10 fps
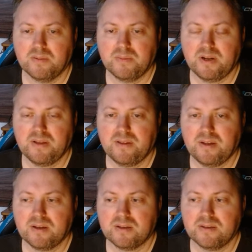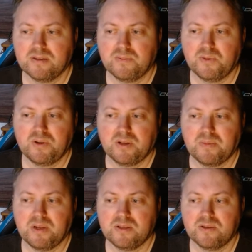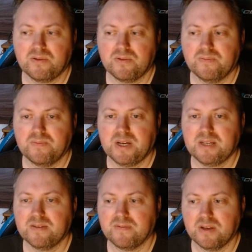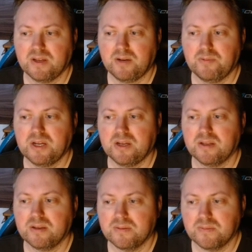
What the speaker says: but I think since opponent played so passively, yeah, we can